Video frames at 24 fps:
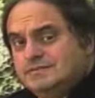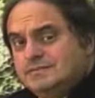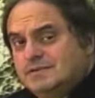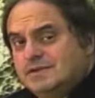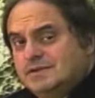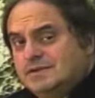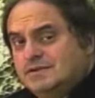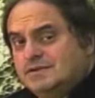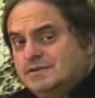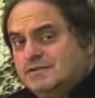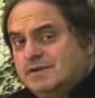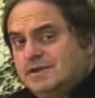a
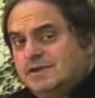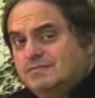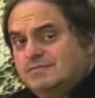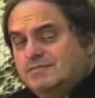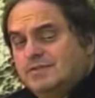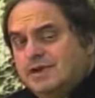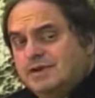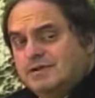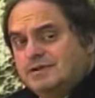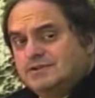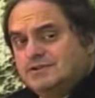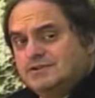great
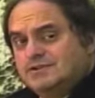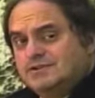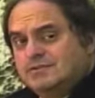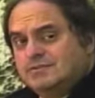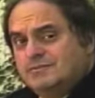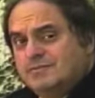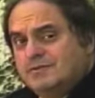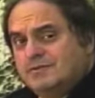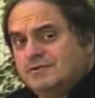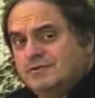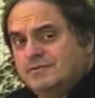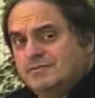
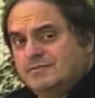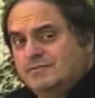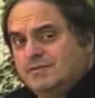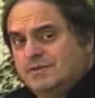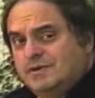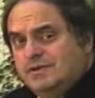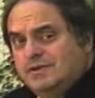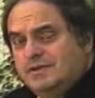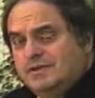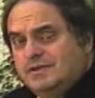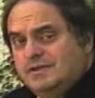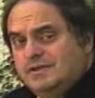paratrooper,
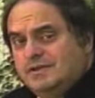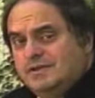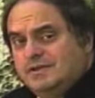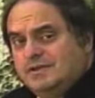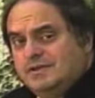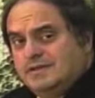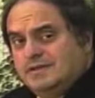one of the,